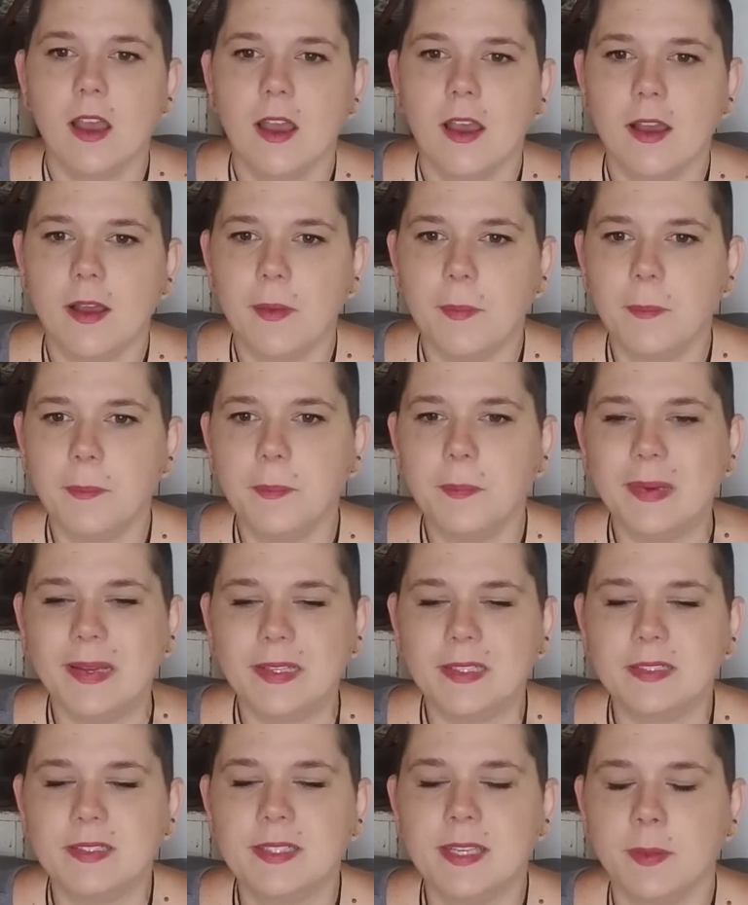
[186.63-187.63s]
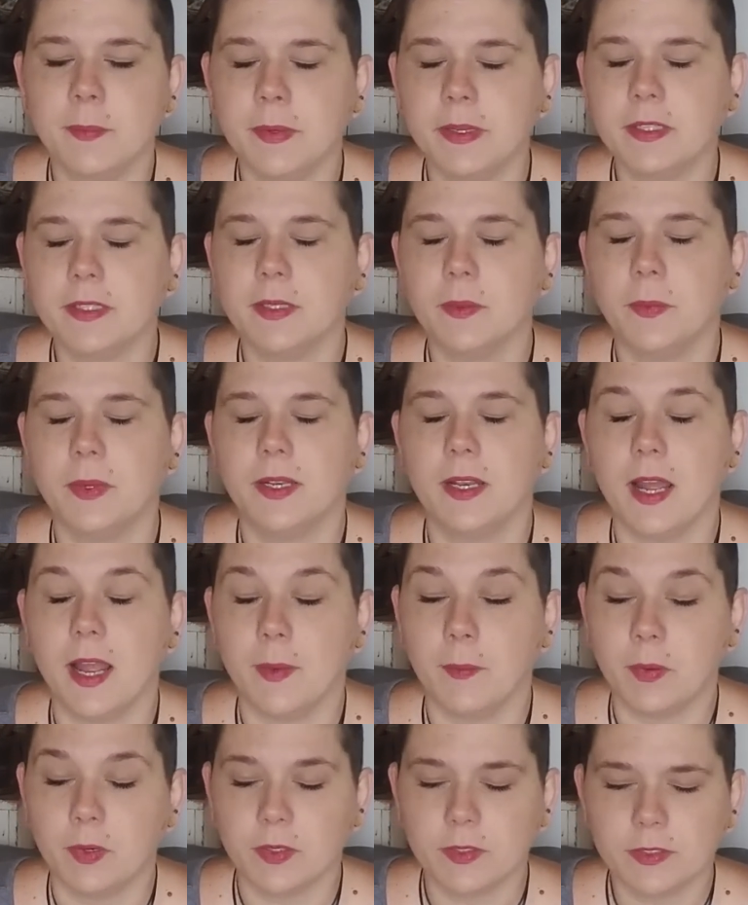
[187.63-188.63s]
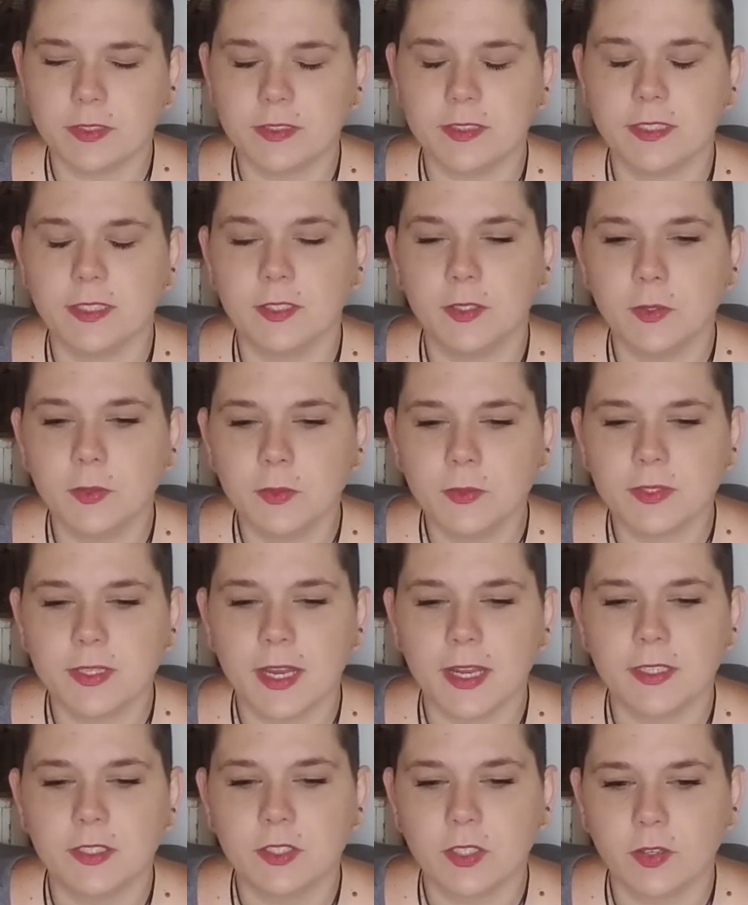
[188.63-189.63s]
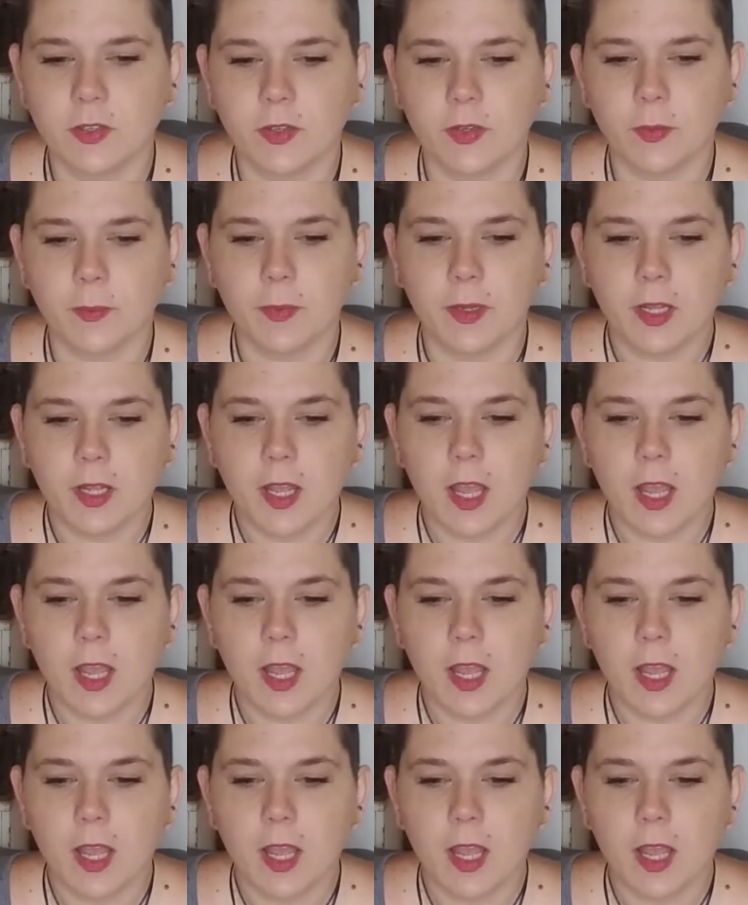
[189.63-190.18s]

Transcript: But typically when I personally use that term,